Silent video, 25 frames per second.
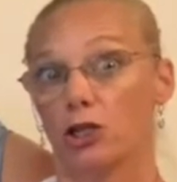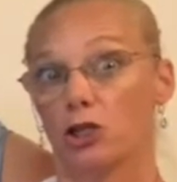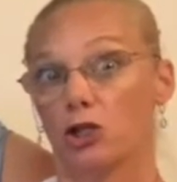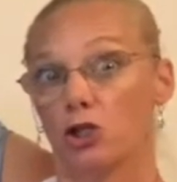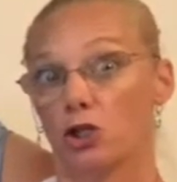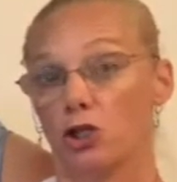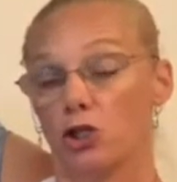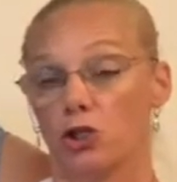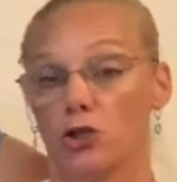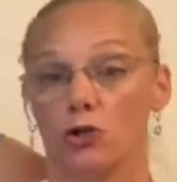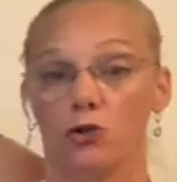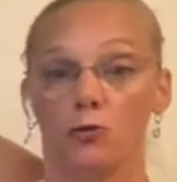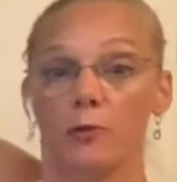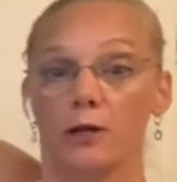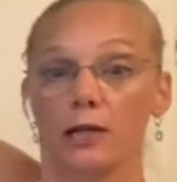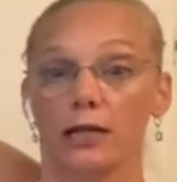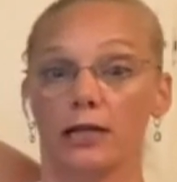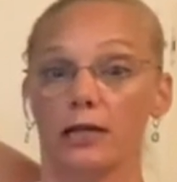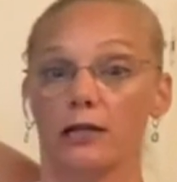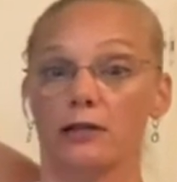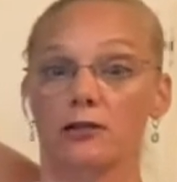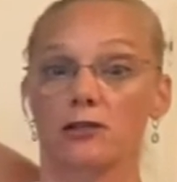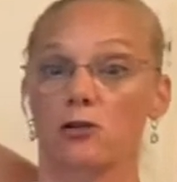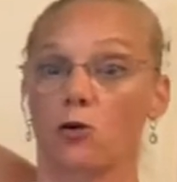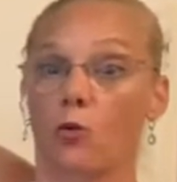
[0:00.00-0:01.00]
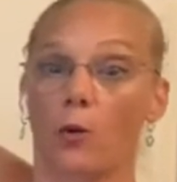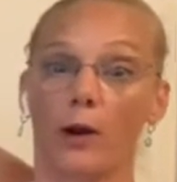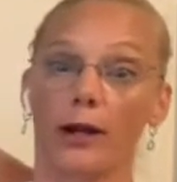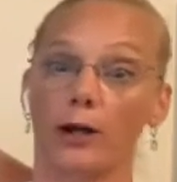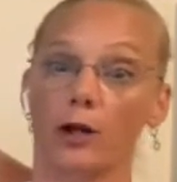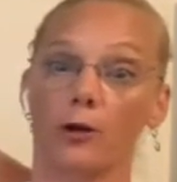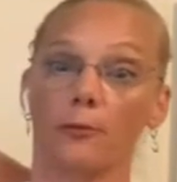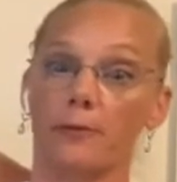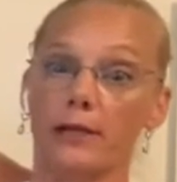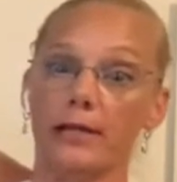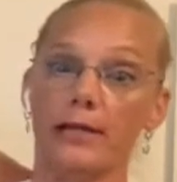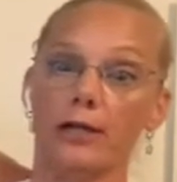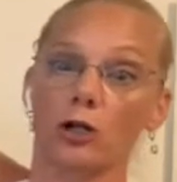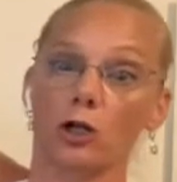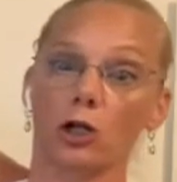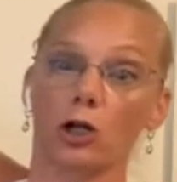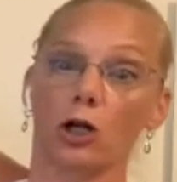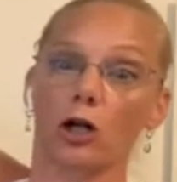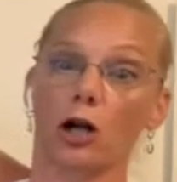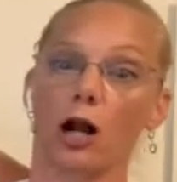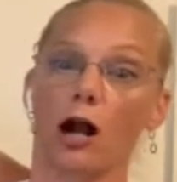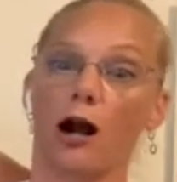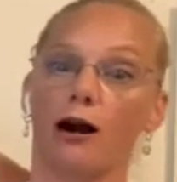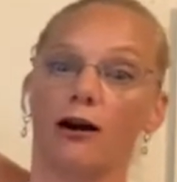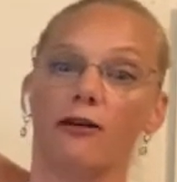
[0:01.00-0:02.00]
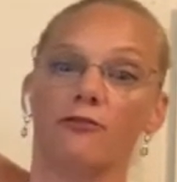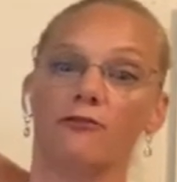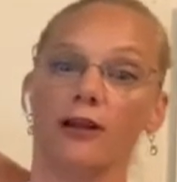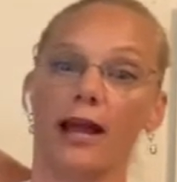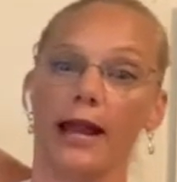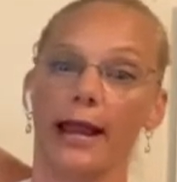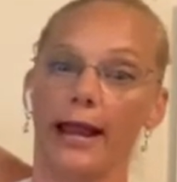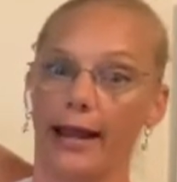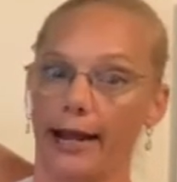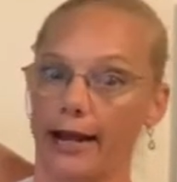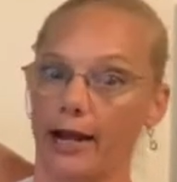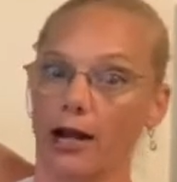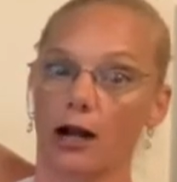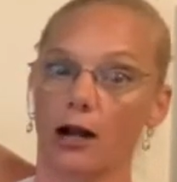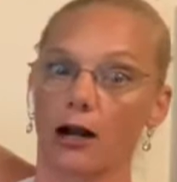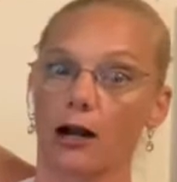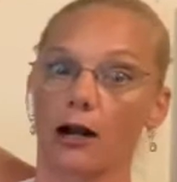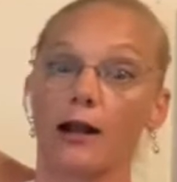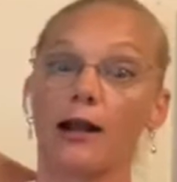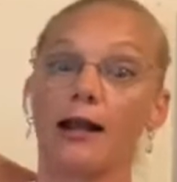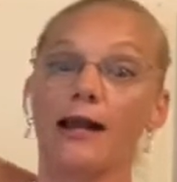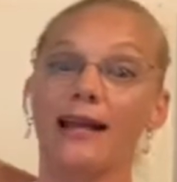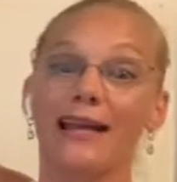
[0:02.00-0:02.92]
cubic square meter of air.